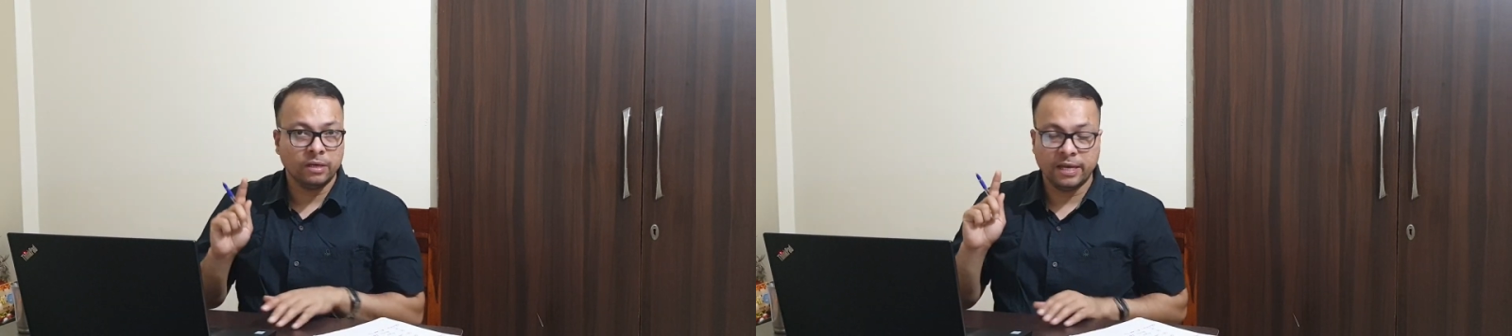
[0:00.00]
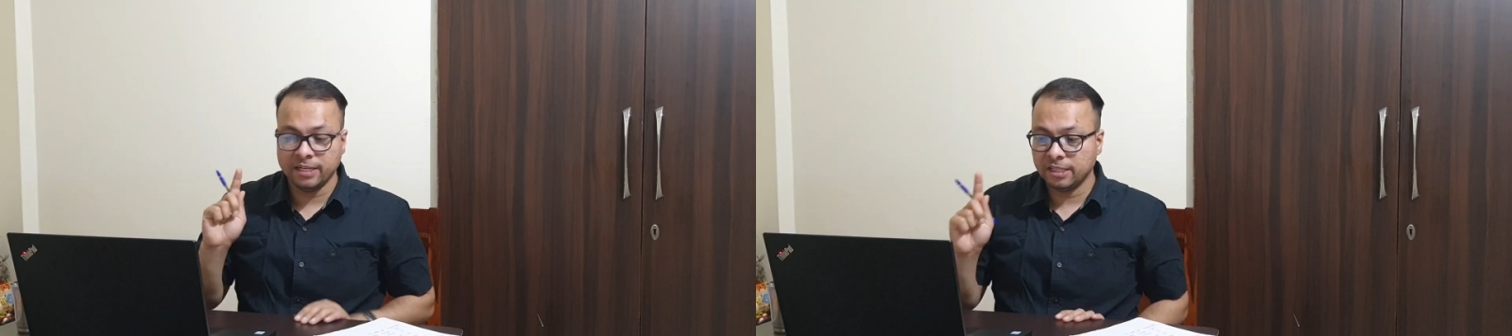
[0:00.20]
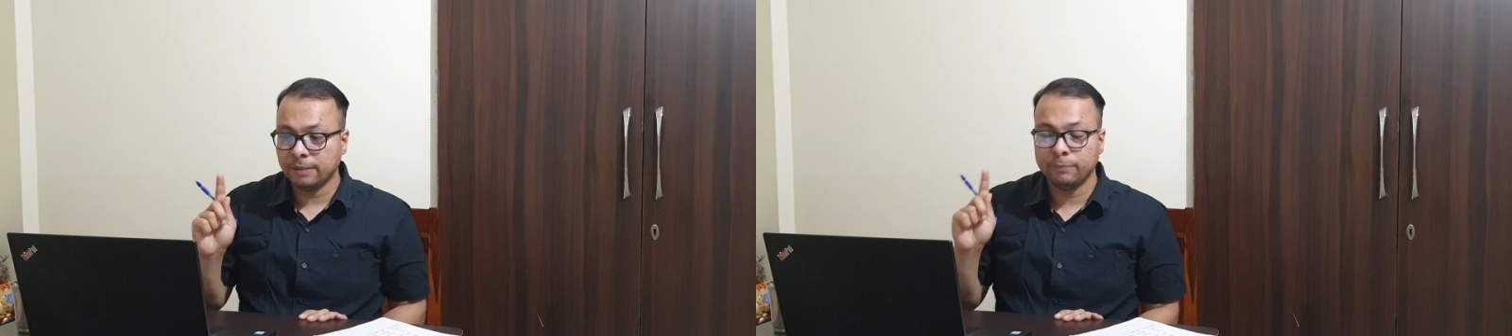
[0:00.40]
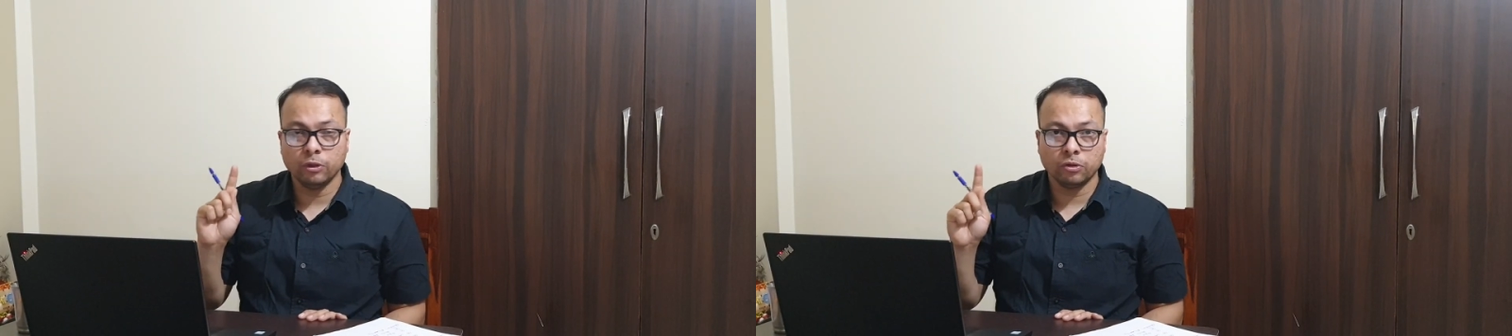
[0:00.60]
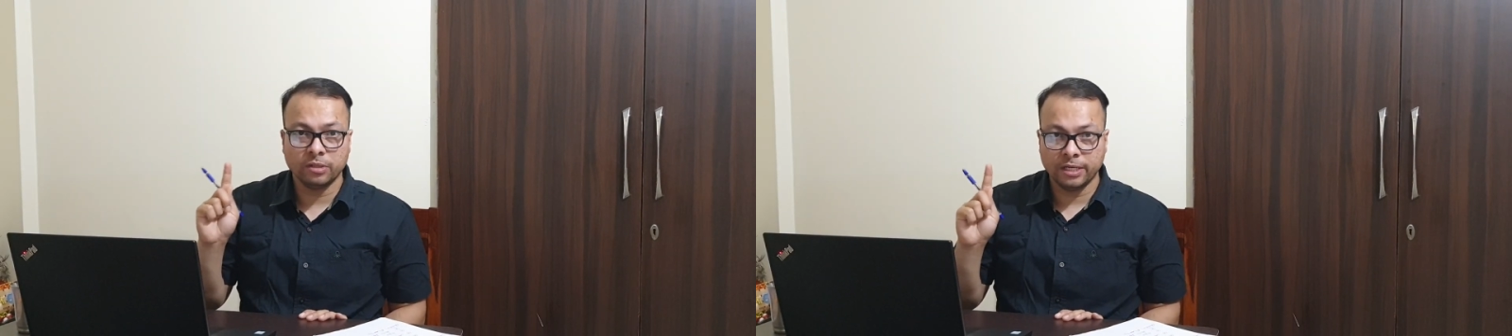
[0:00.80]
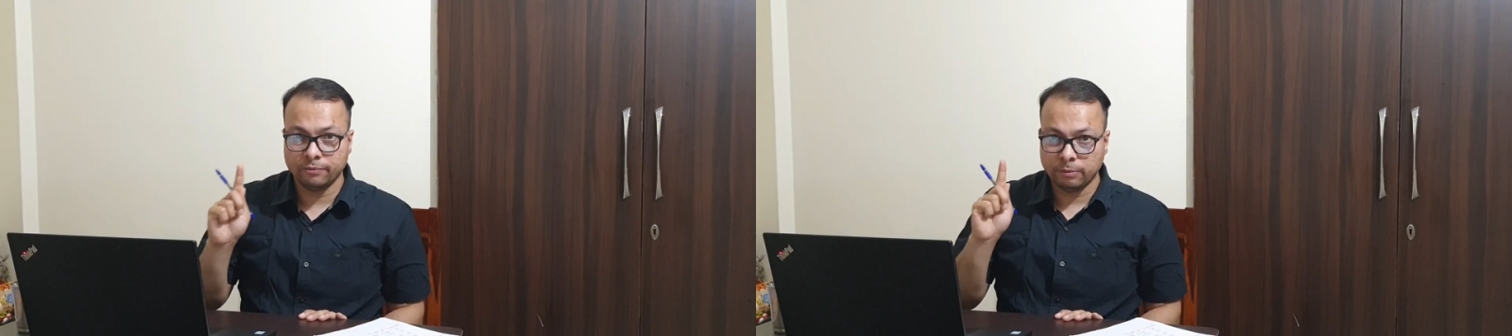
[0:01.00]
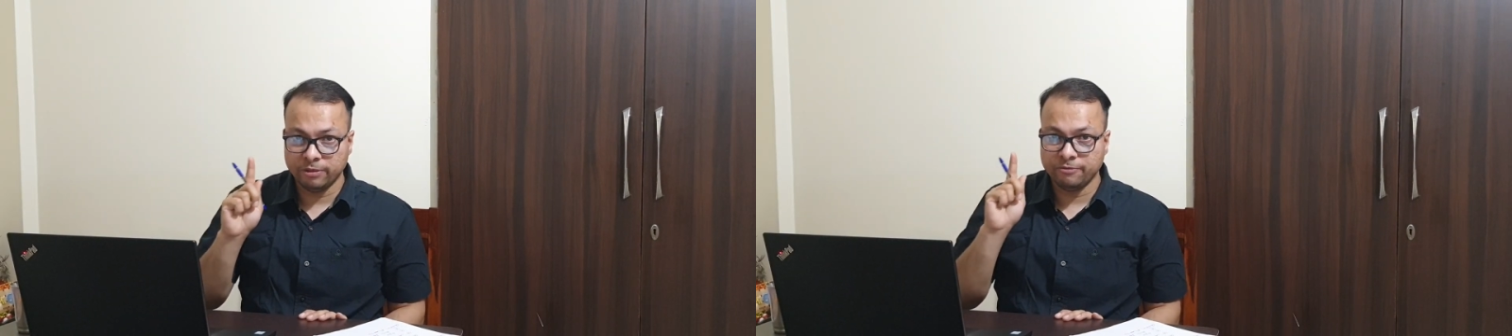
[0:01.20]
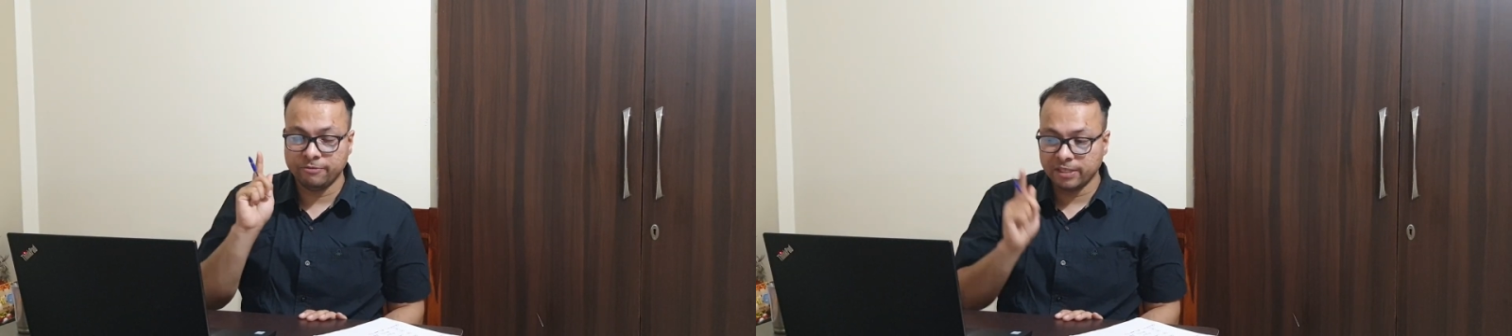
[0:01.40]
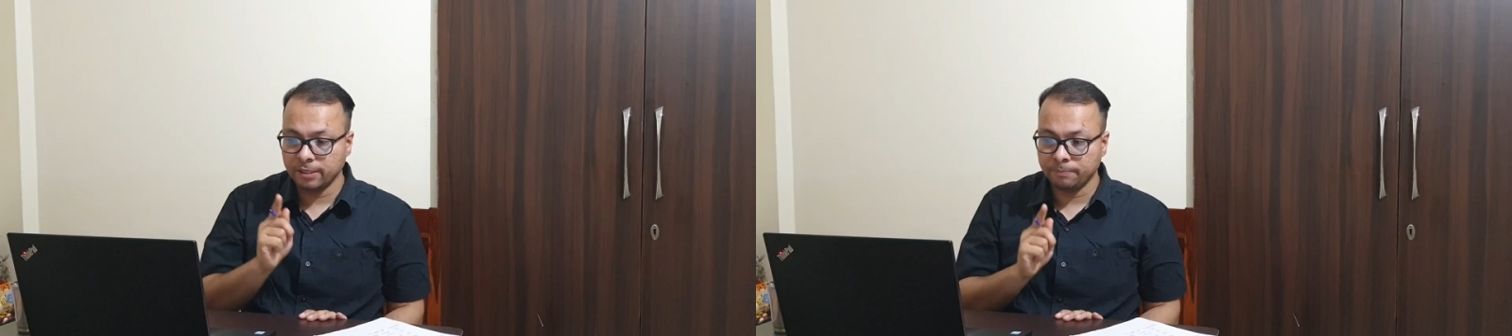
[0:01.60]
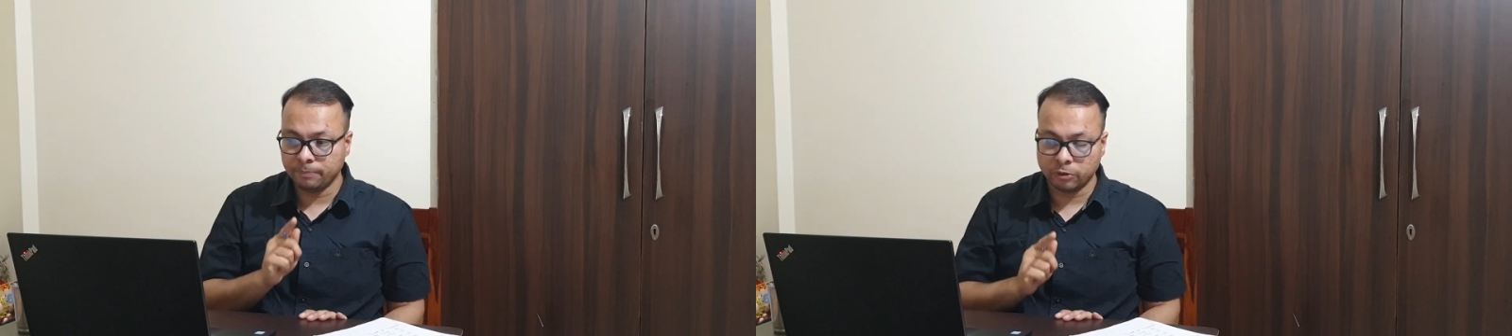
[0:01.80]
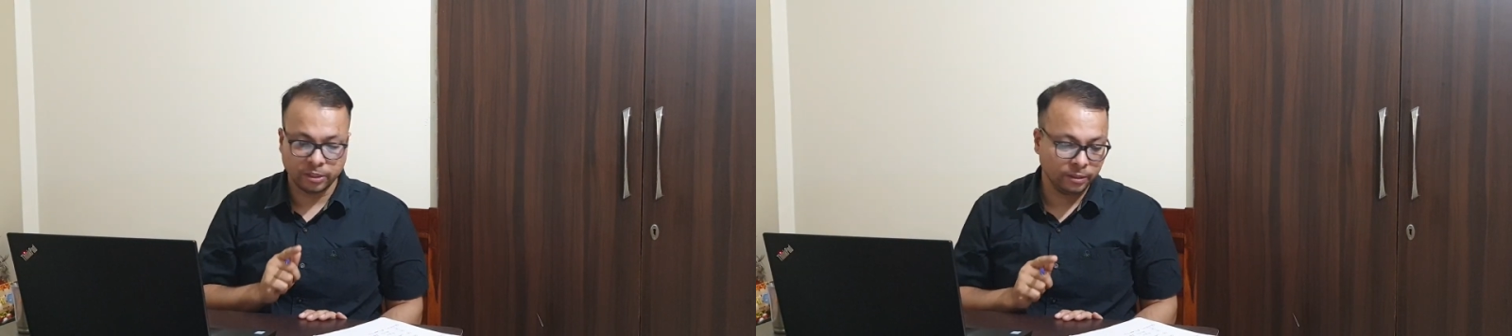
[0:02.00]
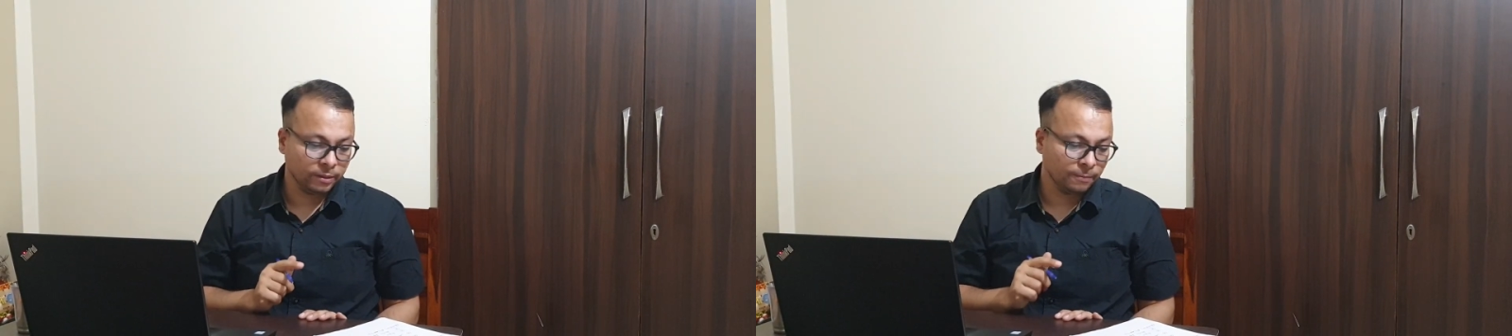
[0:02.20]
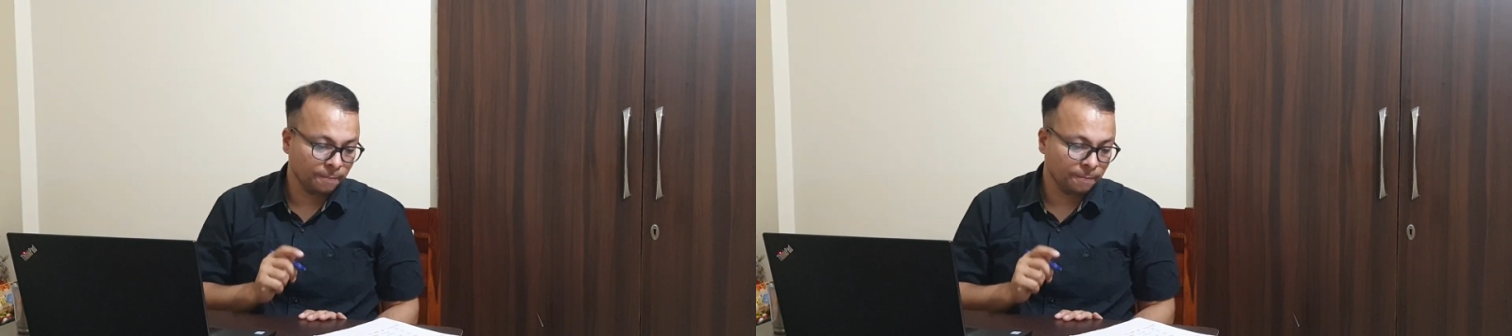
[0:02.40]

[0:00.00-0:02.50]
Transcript: anything beyond that will be very important,